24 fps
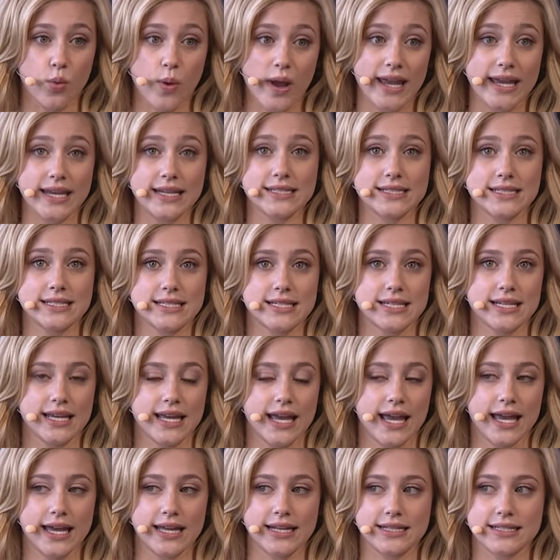weight,
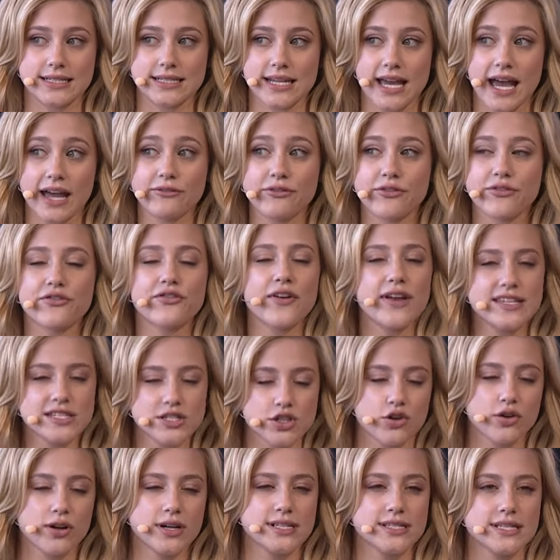and I've faced
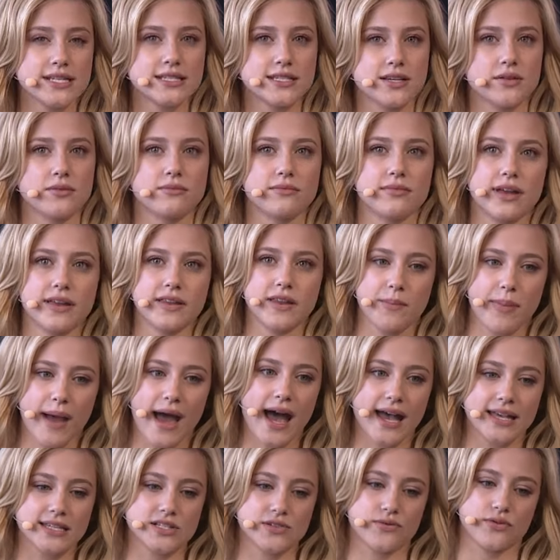criticism in the
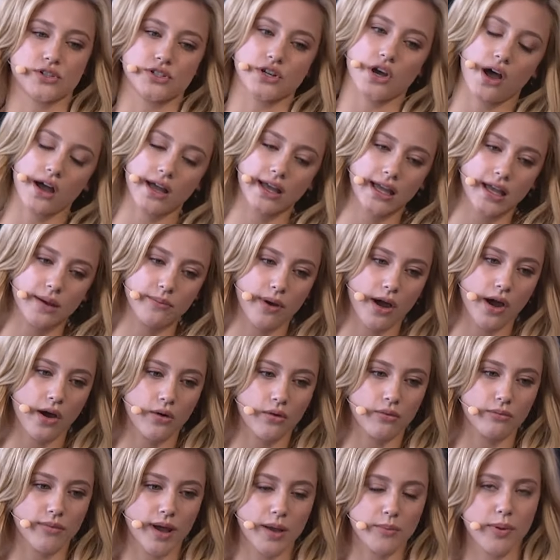past for talking
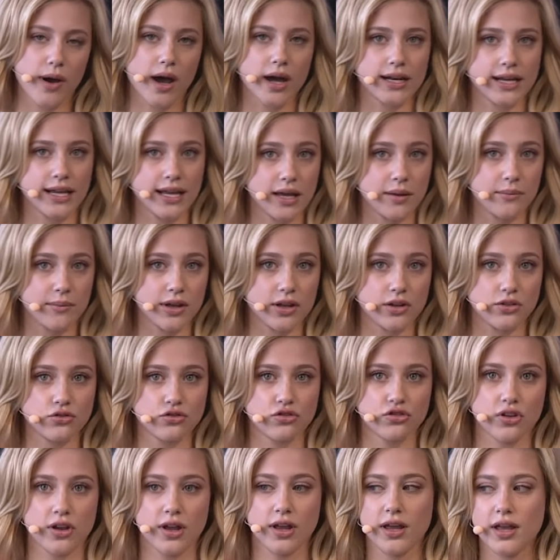about my body
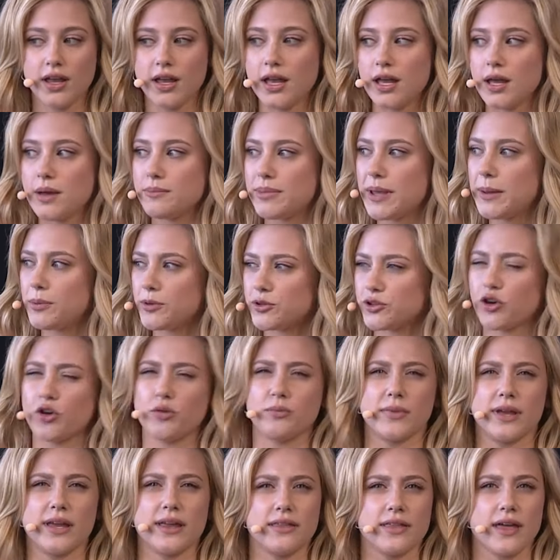image. People
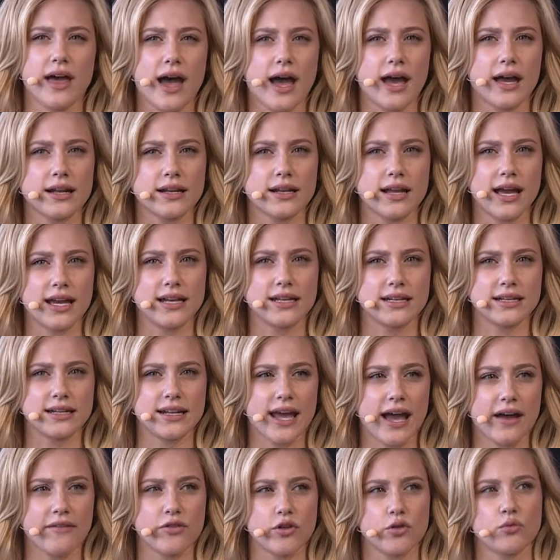told me that I
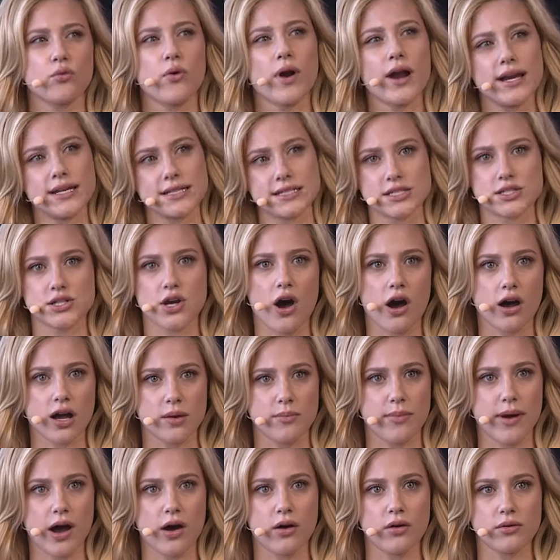didn't have the right to talk
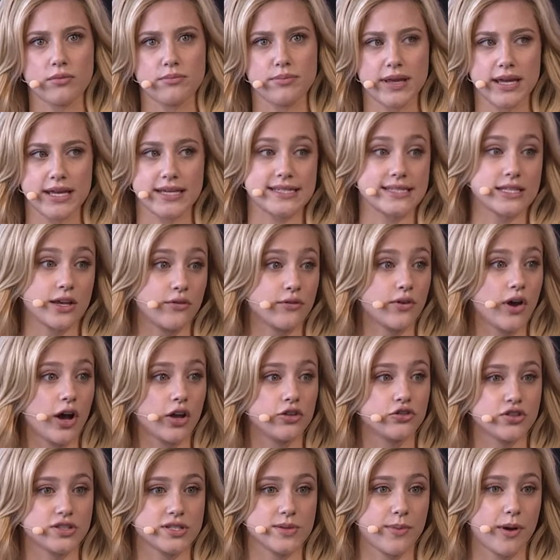about being self
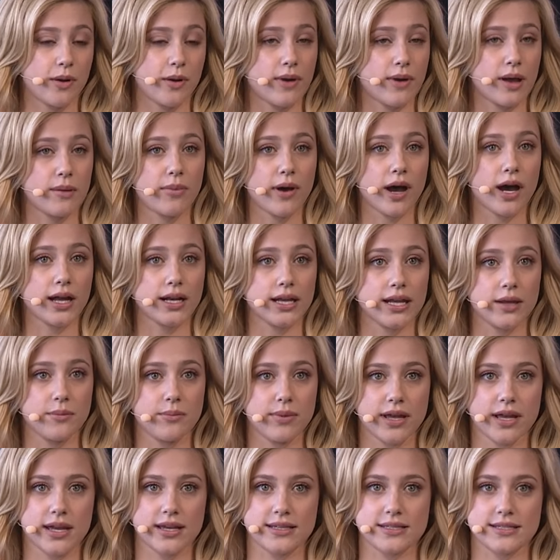conscious about my body
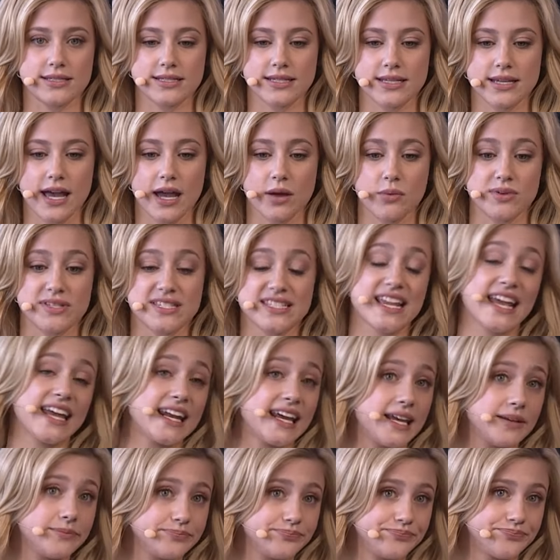because I was
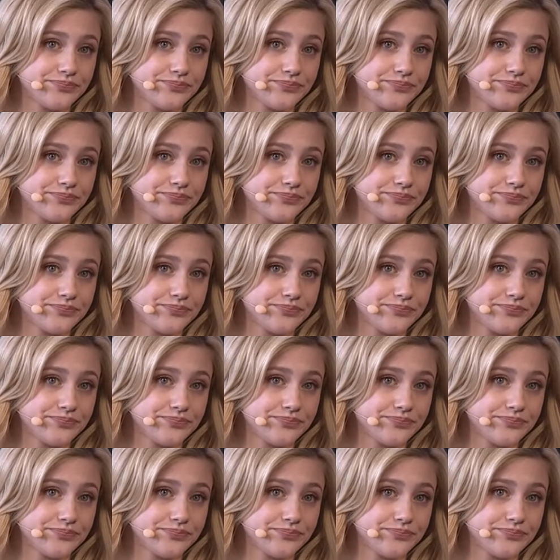skinny.